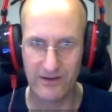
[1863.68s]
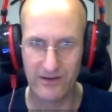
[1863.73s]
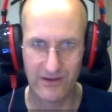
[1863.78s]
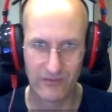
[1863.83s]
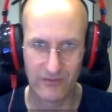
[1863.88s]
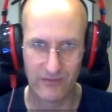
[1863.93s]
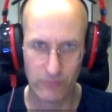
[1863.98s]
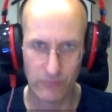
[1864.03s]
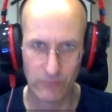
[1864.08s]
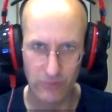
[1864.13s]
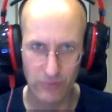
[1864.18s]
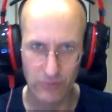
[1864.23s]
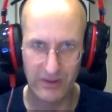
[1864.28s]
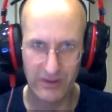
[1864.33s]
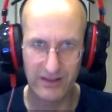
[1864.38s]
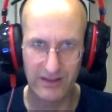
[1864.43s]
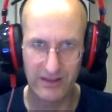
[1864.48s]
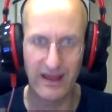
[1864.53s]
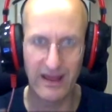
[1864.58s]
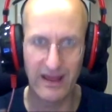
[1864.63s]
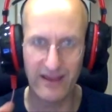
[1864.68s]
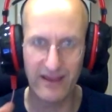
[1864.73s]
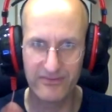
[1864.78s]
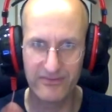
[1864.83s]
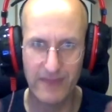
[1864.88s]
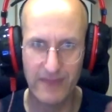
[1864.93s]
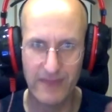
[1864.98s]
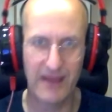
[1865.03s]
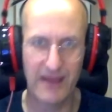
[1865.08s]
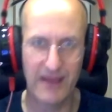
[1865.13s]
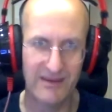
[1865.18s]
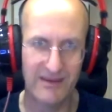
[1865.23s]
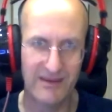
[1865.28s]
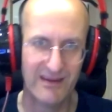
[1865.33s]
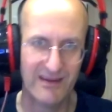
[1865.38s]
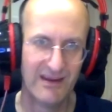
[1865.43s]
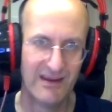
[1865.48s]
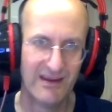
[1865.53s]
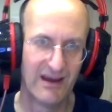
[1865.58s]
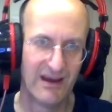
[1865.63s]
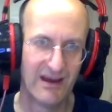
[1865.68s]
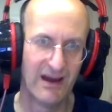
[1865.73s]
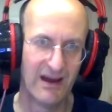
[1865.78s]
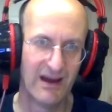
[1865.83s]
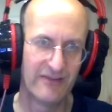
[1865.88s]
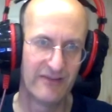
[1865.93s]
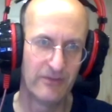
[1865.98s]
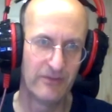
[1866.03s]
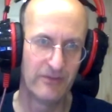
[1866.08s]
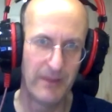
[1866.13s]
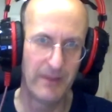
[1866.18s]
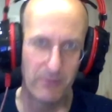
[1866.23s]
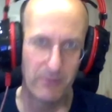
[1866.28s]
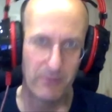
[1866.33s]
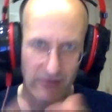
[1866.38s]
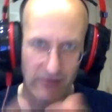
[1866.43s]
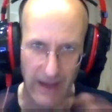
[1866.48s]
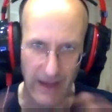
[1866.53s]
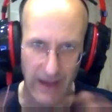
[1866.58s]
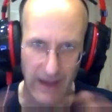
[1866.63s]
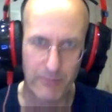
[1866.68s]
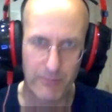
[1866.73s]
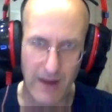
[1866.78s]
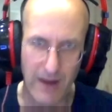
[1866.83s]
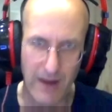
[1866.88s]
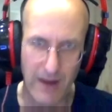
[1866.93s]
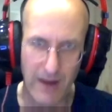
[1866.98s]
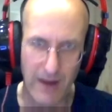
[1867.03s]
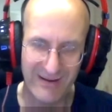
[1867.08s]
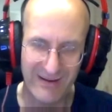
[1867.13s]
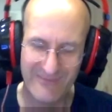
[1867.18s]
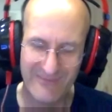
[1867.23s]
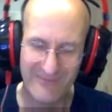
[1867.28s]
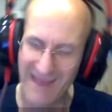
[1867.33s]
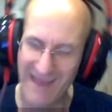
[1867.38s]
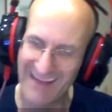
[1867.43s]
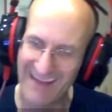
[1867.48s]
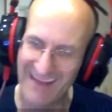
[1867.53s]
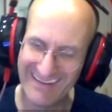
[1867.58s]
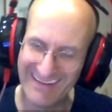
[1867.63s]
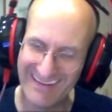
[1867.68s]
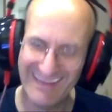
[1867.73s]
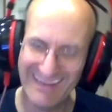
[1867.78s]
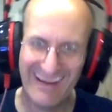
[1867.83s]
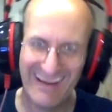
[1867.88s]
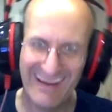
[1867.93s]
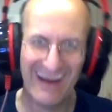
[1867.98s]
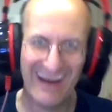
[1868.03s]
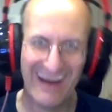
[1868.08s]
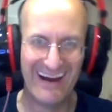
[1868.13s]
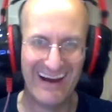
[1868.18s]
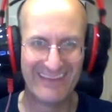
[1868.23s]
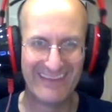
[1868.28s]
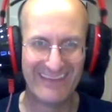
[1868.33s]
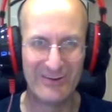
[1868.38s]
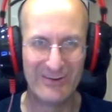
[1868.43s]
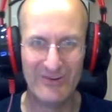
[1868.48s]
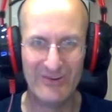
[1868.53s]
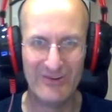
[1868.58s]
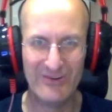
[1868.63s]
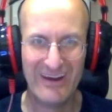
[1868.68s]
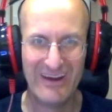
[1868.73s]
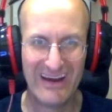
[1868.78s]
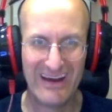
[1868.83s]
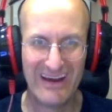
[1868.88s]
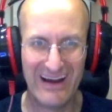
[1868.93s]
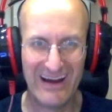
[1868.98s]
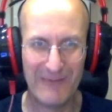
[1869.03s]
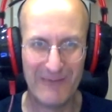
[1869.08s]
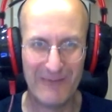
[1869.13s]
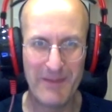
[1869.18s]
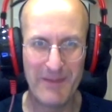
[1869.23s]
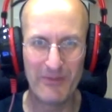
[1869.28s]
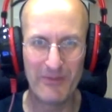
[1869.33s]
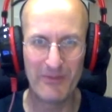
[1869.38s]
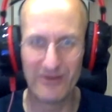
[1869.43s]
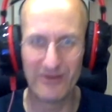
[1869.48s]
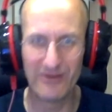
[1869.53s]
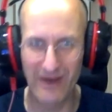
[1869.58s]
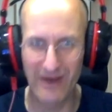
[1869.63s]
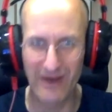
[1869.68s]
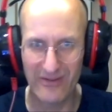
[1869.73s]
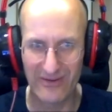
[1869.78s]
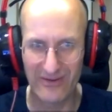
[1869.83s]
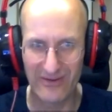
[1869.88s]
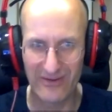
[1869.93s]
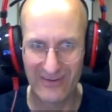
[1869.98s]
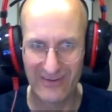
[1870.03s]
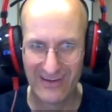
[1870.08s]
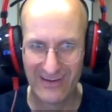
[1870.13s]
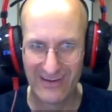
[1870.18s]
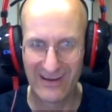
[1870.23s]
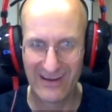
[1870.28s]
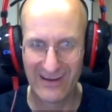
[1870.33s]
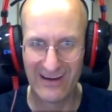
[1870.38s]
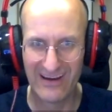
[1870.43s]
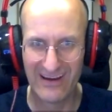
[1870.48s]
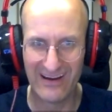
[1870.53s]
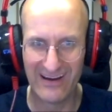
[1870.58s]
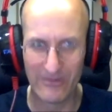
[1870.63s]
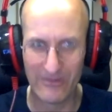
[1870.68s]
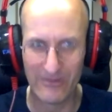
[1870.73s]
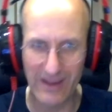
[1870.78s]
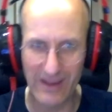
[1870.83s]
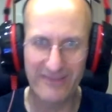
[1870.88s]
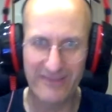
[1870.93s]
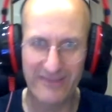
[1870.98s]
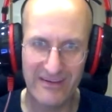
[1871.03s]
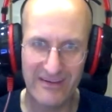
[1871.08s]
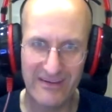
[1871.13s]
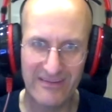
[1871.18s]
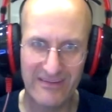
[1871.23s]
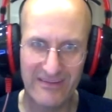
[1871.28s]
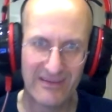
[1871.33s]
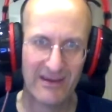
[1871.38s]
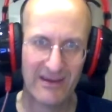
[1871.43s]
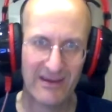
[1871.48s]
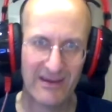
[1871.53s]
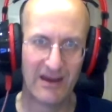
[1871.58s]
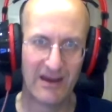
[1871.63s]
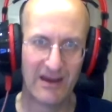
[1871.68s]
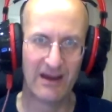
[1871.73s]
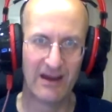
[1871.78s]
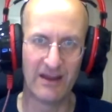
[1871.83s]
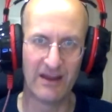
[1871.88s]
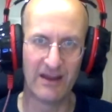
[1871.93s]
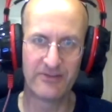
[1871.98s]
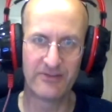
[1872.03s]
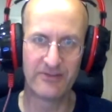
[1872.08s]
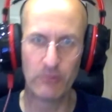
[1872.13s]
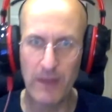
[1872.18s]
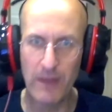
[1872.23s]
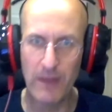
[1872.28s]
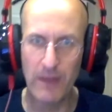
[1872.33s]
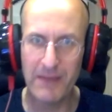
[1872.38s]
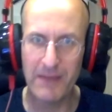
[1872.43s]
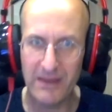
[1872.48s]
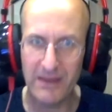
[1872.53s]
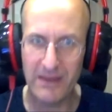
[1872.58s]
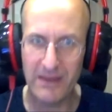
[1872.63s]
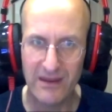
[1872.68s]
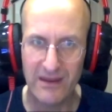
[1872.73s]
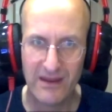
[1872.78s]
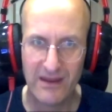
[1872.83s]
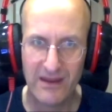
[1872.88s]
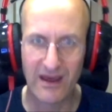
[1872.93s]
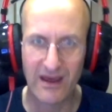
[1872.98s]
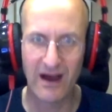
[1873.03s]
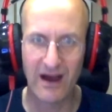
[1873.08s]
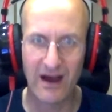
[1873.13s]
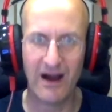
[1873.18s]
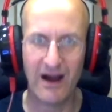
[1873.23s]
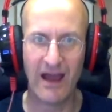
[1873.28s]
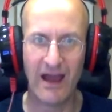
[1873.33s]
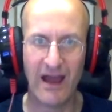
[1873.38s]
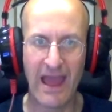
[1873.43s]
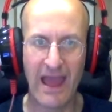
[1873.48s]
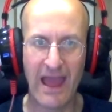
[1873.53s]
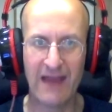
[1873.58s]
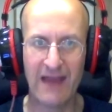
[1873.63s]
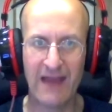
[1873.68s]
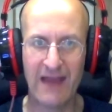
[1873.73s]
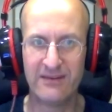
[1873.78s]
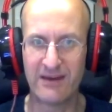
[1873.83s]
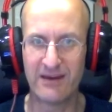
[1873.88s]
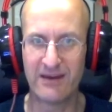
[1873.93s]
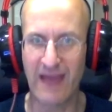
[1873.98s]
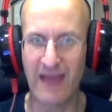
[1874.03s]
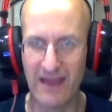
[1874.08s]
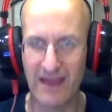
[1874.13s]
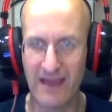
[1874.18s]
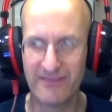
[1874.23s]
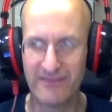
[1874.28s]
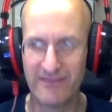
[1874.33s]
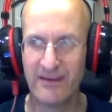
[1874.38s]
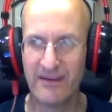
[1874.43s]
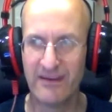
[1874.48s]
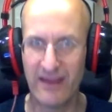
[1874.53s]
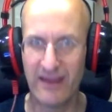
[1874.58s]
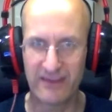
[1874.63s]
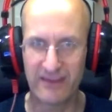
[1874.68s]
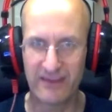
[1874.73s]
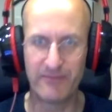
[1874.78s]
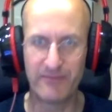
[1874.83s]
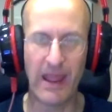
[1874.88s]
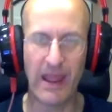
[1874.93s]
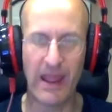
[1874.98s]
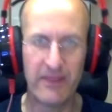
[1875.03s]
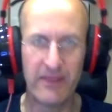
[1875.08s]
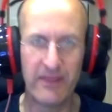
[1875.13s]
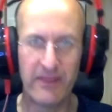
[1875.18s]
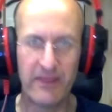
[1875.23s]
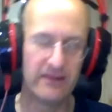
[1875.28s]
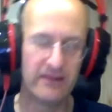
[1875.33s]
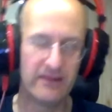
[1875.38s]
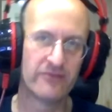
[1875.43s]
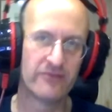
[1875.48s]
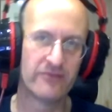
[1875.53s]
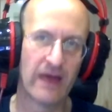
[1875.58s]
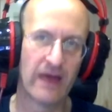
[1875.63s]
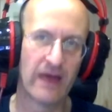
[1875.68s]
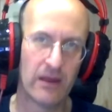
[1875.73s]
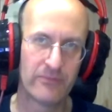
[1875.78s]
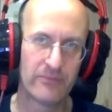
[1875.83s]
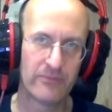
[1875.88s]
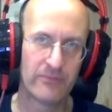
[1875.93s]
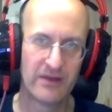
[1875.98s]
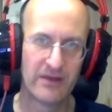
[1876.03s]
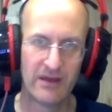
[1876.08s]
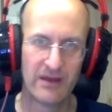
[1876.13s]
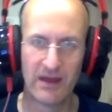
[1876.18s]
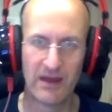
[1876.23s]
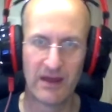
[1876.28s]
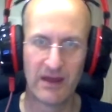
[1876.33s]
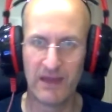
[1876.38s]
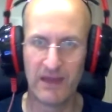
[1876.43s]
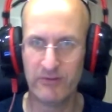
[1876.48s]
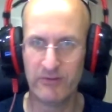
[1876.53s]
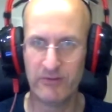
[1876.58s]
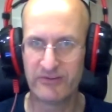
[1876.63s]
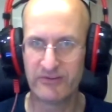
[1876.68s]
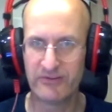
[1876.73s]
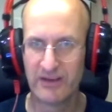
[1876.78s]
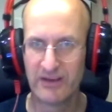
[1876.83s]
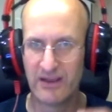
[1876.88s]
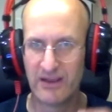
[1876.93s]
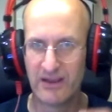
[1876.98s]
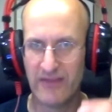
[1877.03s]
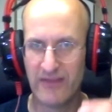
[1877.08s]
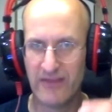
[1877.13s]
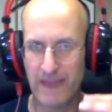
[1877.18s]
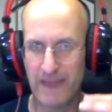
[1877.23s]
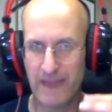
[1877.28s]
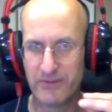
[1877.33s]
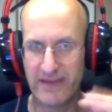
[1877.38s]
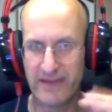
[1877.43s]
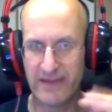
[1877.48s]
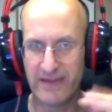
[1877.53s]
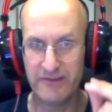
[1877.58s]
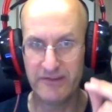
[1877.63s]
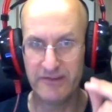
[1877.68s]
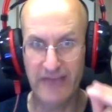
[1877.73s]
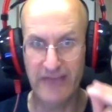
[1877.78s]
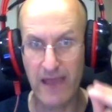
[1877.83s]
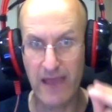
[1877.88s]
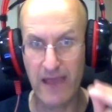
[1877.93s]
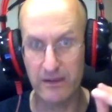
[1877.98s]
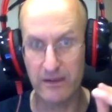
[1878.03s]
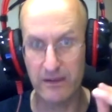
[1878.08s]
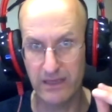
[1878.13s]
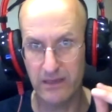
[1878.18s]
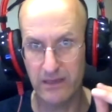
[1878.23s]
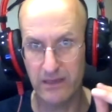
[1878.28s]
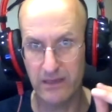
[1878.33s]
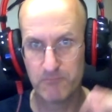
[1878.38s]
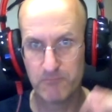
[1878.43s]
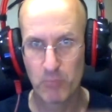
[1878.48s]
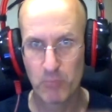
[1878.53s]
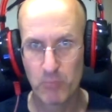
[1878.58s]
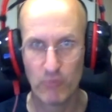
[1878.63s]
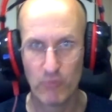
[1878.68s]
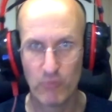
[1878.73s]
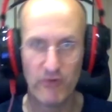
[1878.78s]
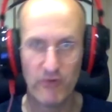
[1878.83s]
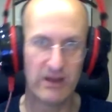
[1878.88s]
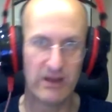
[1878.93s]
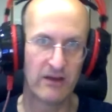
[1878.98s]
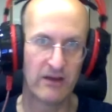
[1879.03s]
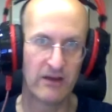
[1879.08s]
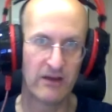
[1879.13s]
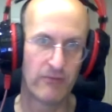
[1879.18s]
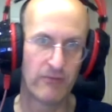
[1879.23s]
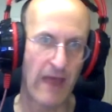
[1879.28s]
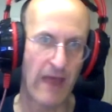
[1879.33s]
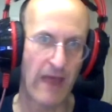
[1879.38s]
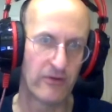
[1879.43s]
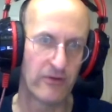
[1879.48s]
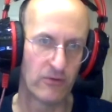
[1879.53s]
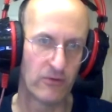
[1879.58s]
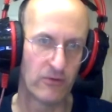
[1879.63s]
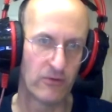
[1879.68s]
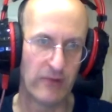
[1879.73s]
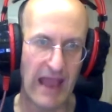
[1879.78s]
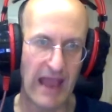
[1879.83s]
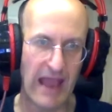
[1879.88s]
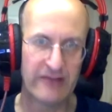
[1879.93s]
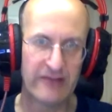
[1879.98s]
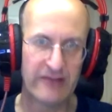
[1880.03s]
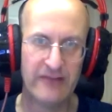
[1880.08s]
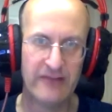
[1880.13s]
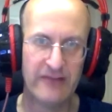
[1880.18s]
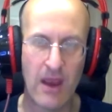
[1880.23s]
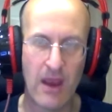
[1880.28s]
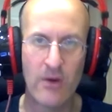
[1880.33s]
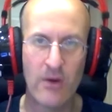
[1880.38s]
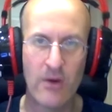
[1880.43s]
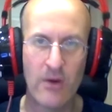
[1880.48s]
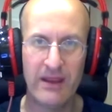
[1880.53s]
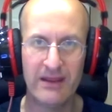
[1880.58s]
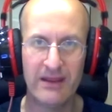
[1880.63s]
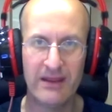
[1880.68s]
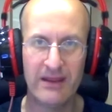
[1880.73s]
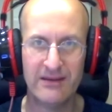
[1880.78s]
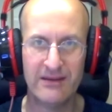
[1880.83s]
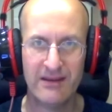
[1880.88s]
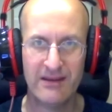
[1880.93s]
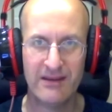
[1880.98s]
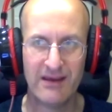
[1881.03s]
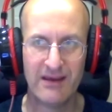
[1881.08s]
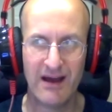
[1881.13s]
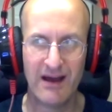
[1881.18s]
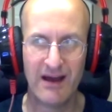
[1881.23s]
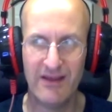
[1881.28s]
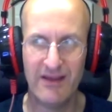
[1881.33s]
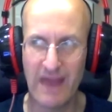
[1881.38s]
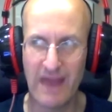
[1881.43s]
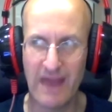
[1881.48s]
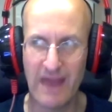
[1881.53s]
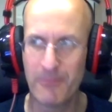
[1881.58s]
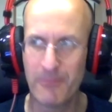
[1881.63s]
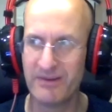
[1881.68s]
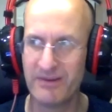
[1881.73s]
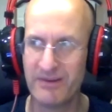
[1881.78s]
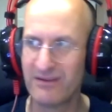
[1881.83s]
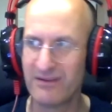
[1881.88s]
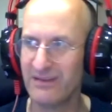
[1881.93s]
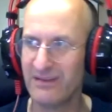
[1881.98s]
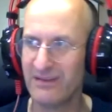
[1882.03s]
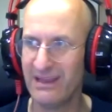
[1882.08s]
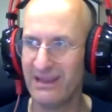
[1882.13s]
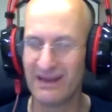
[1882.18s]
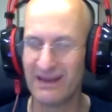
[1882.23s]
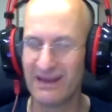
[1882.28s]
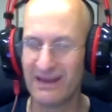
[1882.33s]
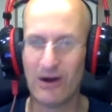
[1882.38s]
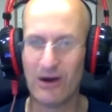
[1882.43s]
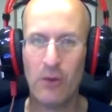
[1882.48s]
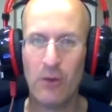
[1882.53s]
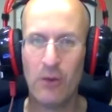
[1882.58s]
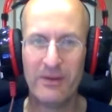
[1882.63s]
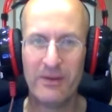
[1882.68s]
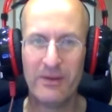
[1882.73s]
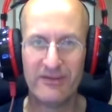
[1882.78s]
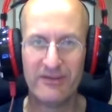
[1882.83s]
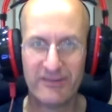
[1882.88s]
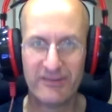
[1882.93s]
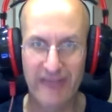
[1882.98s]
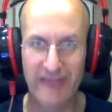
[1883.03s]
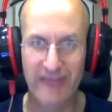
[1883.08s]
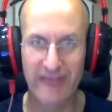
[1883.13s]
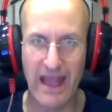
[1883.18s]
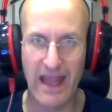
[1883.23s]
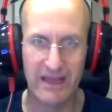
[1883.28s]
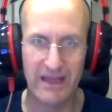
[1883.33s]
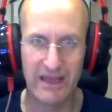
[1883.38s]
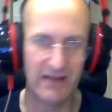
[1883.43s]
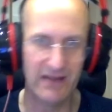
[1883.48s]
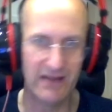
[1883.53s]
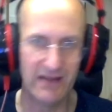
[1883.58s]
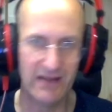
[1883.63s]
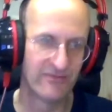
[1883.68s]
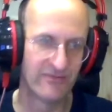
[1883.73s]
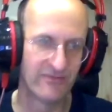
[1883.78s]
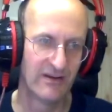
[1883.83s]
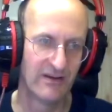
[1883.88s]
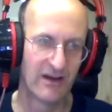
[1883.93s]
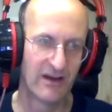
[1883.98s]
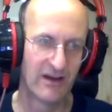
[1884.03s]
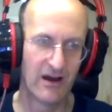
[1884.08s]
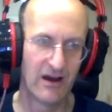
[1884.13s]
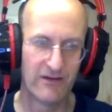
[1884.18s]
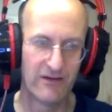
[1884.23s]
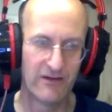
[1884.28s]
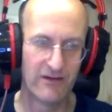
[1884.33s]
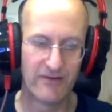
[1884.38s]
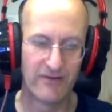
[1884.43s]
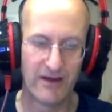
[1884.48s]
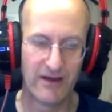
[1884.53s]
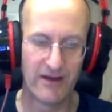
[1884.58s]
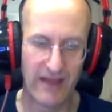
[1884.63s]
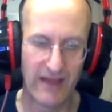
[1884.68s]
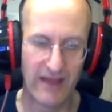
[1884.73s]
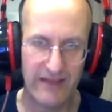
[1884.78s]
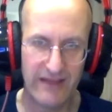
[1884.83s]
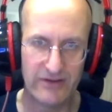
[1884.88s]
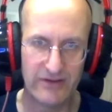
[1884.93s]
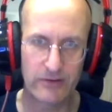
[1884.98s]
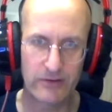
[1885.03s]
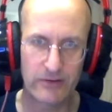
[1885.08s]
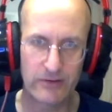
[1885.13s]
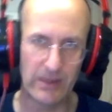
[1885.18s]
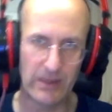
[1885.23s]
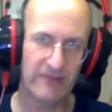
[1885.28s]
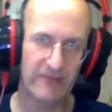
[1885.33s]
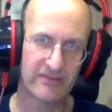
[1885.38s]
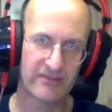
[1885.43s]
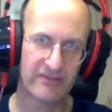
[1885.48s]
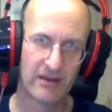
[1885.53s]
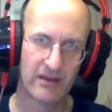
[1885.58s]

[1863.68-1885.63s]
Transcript: ruling class men to people without property, men, to people of other races, to women, and has expanded and developed, in which that potentiality within a rather reactionary and not particularly open society of ancient Greece